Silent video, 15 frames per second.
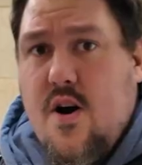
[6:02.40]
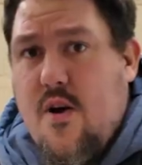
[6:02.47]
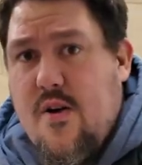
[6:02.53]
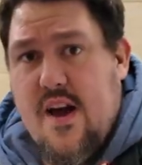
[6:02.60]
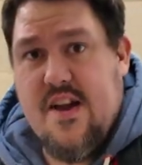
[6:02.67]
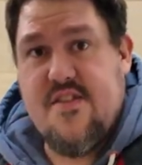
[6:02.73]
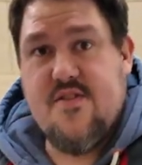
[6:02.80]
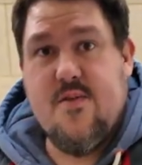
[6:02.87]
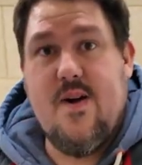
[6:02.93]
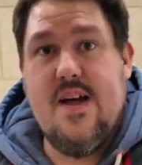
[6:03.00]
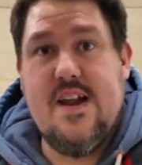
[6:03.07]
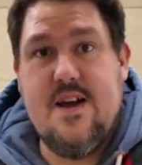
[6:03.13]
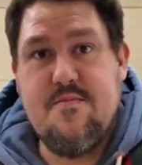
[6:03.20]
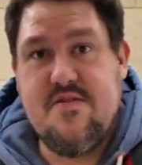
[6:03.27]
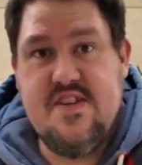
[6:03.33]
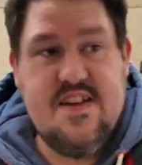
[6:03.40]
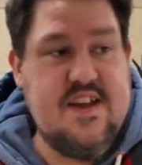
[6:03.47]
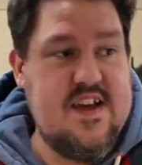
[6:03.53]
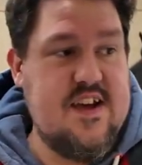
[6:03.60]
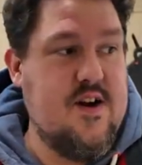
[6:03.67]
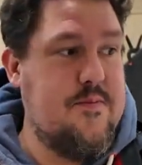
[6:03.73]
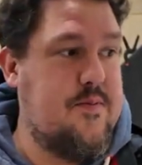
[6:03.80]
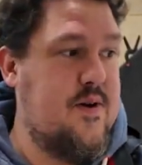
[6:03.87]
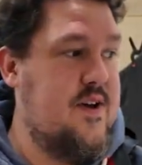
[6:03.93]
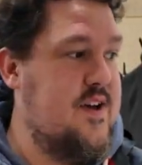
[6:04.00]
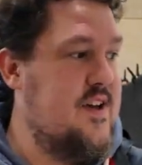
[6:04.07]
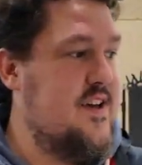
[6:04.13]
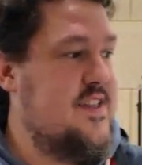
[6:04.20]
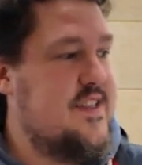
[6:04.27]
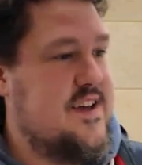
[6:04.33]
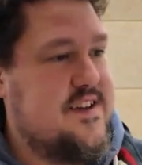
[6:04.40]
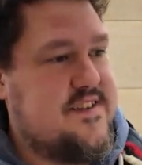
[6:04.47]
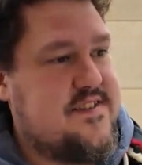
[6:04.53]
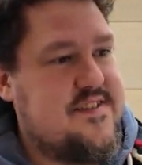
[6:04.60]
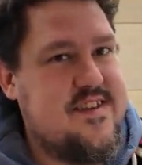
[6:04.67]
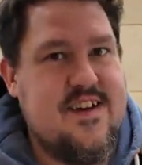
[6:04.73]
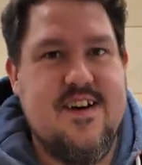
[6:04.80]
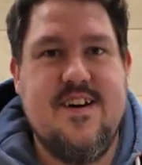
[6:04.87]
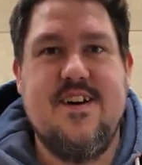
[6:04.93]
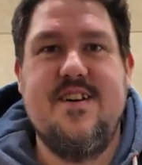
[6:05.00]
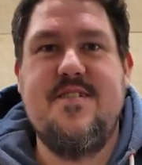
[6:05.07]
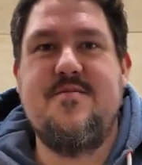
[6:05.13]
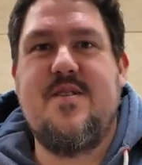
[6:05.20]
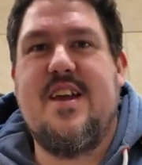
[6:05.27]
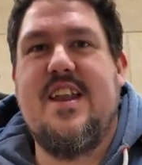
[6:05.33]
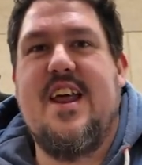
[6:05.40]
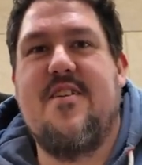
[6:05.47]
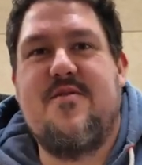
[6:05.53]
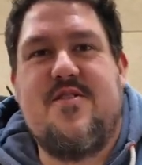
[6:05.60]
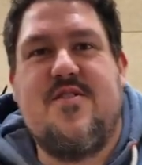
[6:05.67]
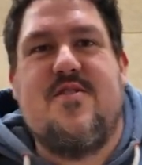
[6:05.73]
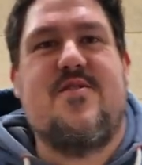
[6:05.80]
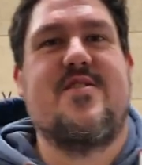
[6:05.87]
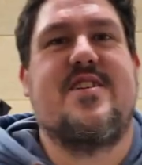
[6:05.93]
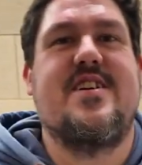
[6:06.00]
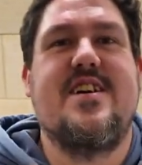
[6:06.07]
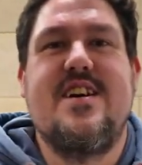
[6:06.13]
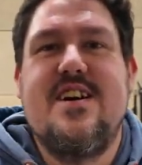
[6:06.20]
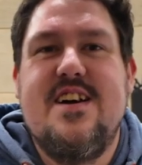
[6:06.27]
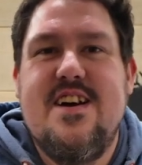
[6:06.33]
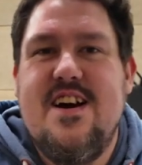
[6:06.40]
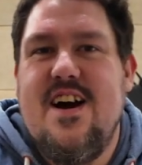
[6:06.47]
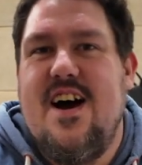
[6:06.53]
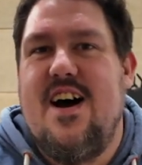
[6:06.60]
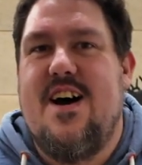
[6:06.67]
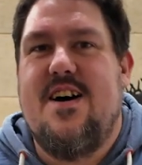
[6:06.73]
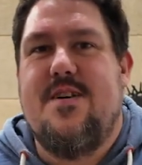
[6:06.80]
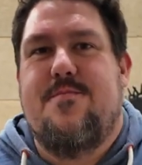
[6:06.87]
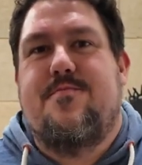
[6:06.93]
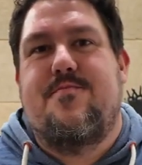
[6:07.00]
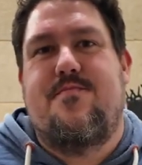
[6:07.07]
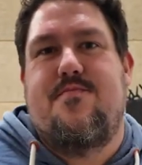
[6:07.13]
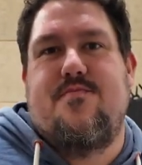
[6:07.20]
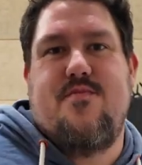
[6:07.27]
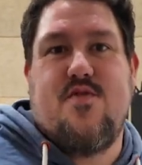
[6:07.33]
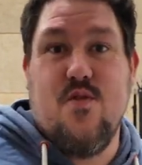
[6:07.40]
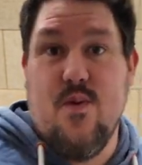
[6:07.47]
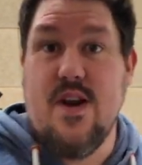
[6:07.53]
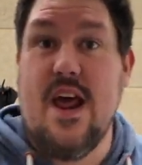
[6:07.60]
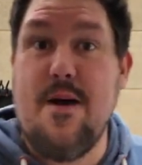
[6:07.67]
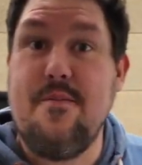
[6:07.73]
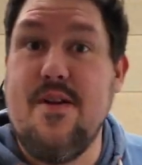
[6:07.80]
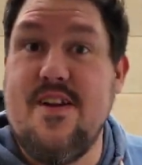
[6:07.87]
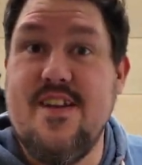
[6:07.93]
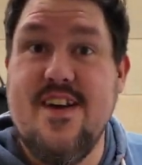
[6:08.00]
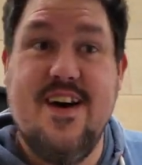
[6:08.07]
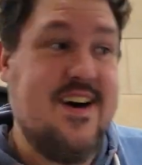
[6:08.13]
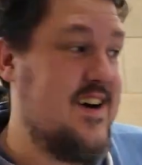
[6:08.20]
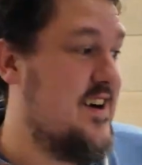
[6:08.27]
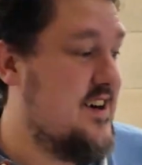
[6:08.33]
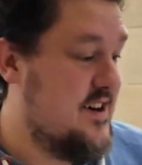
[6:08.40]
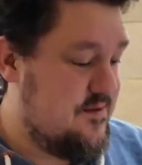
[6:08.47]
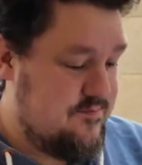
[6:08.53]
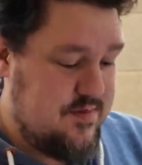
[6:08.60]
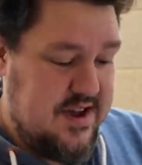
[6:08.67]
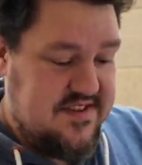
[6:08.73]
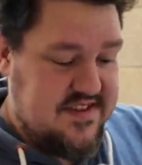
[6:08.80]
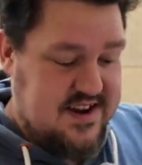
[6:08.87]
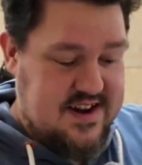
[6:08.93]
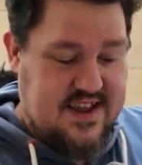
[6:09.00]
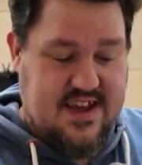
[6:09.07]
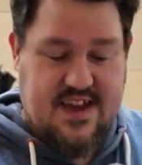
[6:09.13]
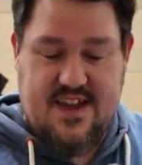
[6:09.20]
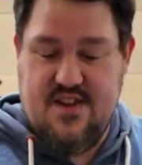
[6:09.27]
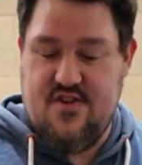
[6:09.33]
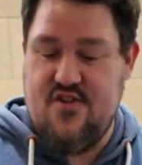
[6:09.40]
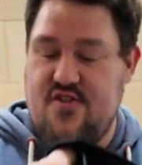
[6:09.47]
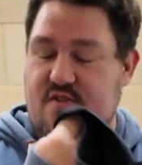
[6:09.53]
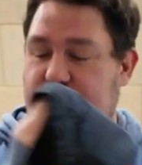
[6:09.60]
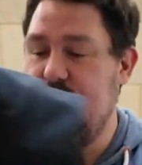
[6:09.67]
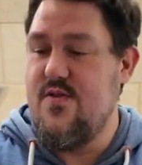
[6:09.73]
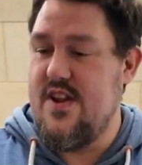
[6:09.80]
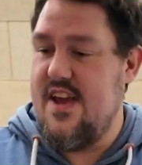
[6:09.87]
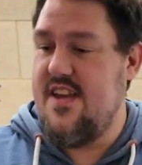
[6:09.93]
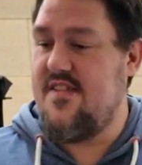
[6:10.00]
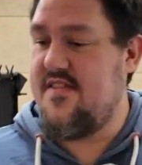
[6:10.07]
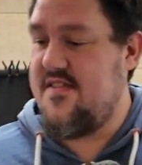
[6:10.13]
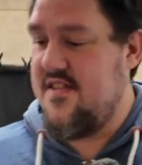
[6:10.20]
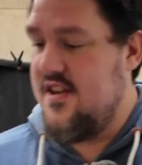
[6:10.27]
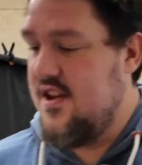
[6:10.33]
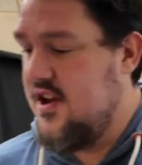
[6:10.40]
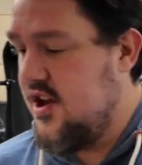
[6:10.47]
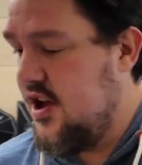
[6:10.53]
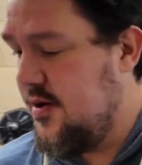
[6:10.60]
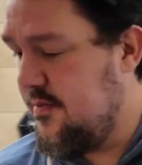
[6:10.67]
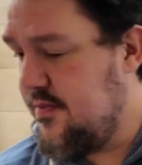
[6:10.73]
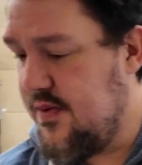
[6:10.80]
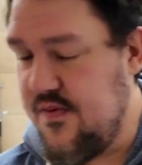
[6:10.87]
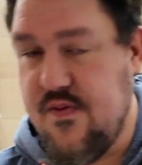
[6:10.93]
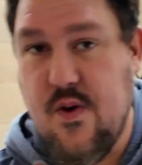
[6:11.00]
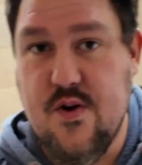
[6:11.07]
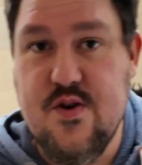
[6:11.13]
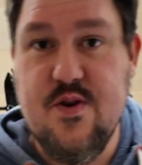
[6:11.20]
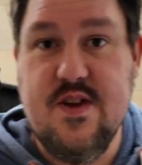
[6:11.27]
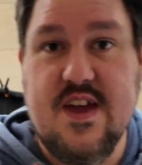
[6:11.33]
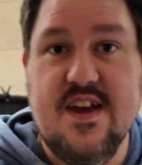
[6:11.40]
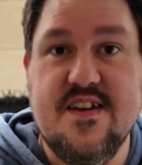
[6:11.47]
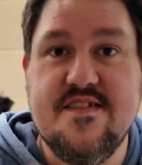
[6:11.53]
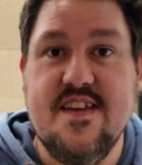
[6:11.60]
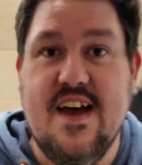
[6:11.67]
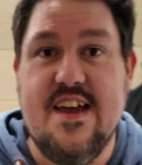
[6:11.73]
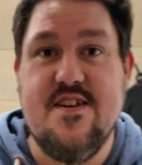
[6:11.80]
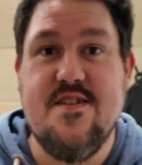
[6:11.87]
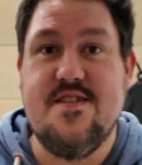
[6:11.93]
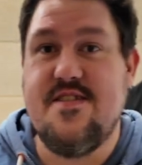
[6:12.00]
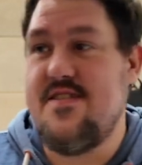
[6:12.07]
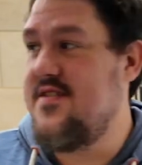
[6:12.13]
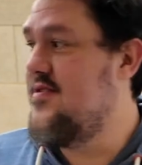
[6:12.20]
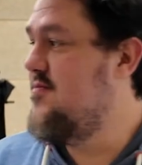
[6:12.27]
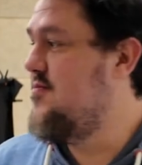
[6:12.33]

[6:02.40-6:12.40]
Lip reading: All right, so while I'm setting up this, we can have a talk. So what happened? Basically, just a few days before New Year's, I got